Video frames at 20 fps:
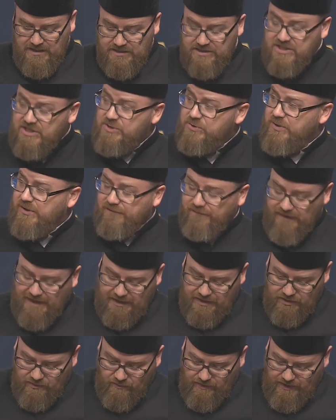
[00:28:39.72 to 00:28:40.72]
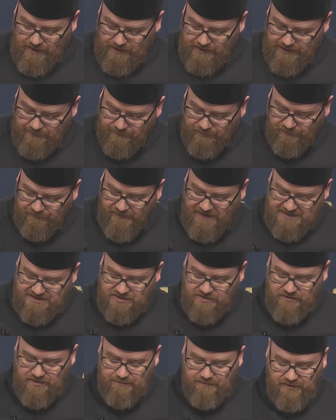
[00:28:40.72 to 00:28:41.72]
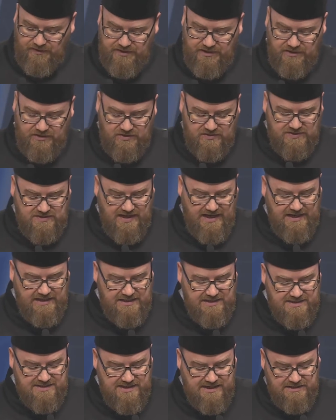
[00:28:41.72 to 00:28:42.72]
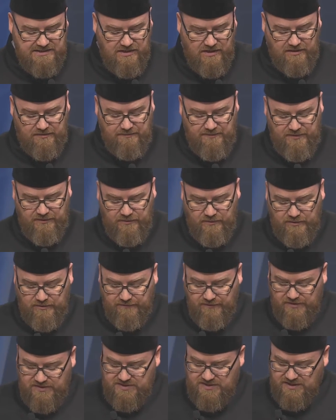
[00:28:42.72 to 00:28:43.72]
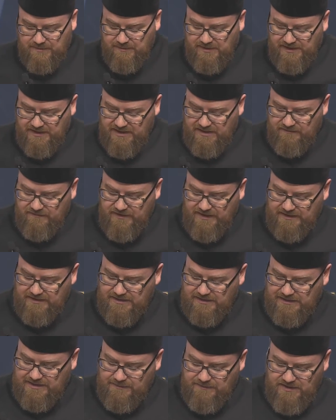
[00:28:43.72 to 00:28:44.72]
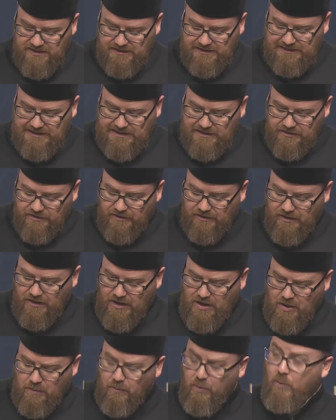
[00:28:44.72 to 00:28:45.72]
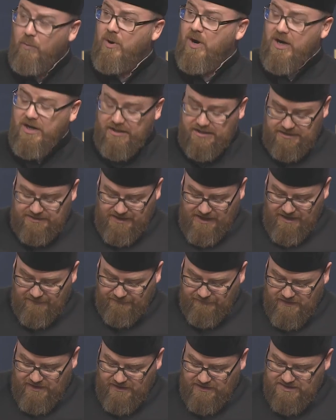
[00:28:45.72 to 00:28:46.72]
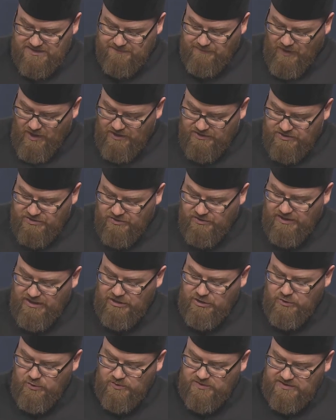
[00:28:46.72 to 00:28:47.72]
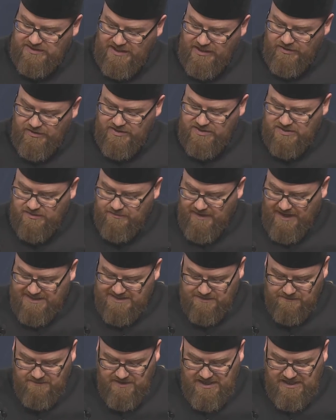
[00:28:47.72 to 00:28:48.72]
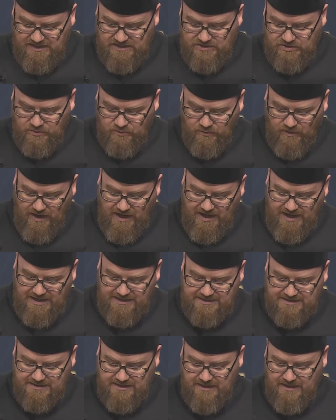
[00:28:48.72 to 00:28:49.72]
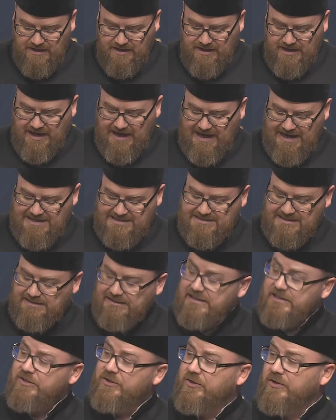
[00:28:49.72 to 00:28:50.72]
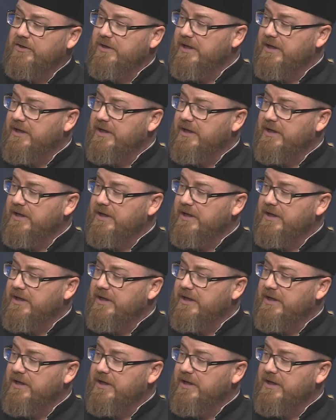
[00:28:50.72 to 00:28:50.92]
Diederik van der Wel, a professor and political scientist at Dartmouth University, believed that the Libyan leader, Muammar Gaddafi, sponsored and used terrorism as a means to rise as a leader